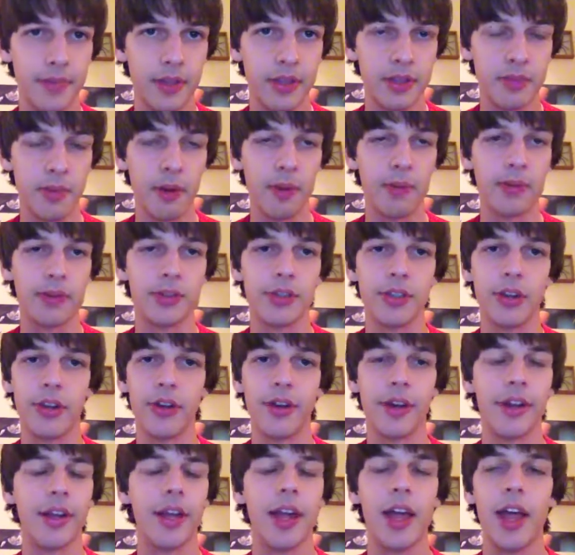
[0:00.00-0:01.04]
Spellbook,
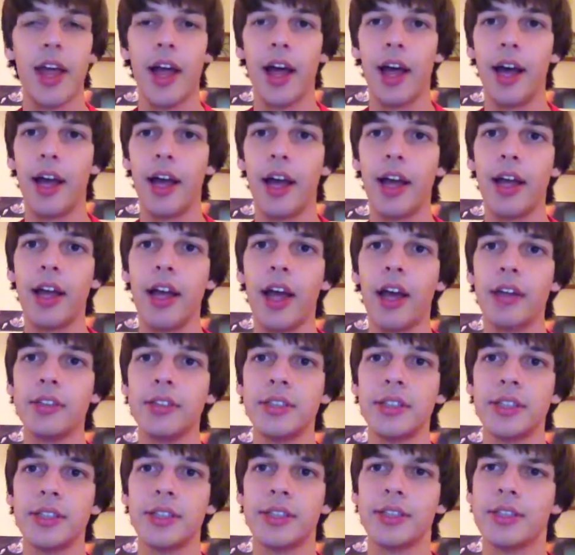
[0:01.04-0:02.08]
sorry. I
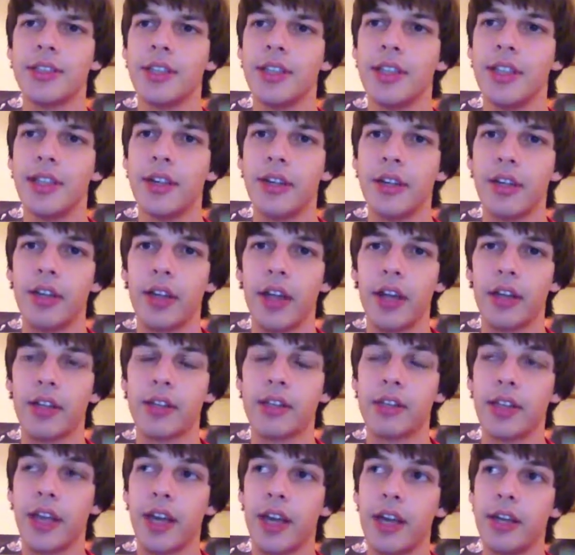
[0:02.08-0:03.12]

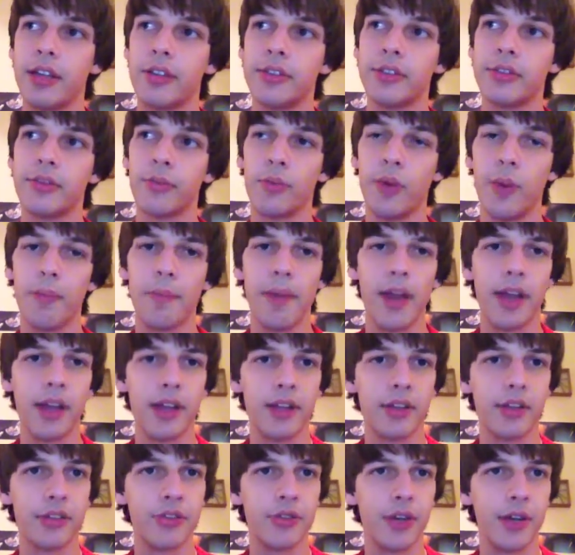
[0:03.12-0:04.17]
kind of went back
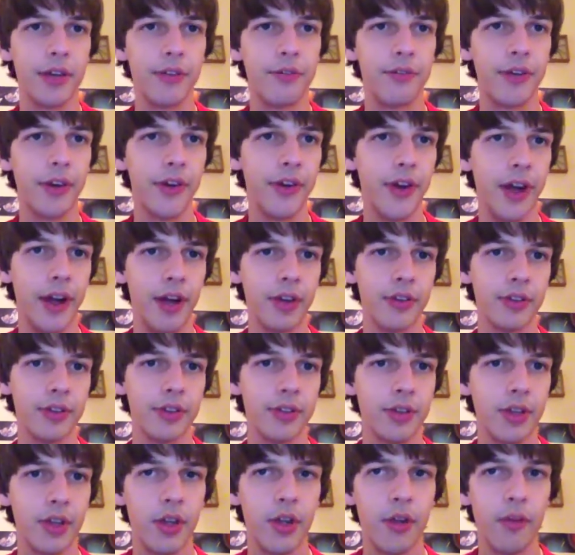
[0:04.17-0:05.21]
and tried to figure out
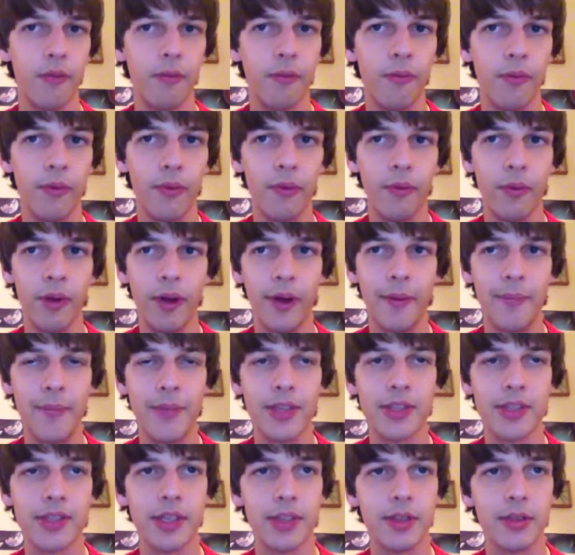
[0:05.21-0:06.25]
what I'm
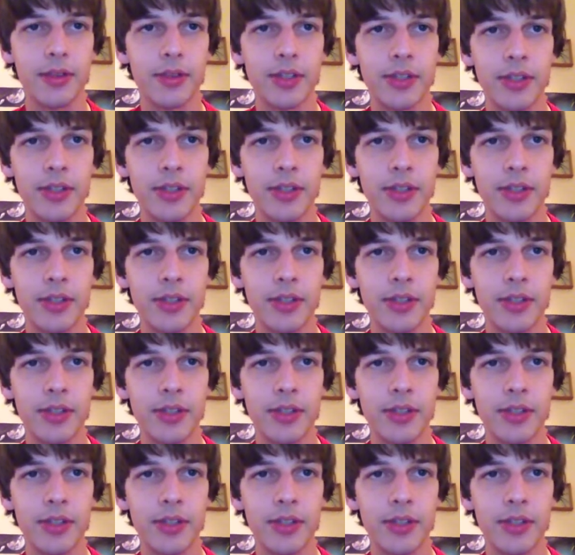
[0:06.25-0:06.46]
missing.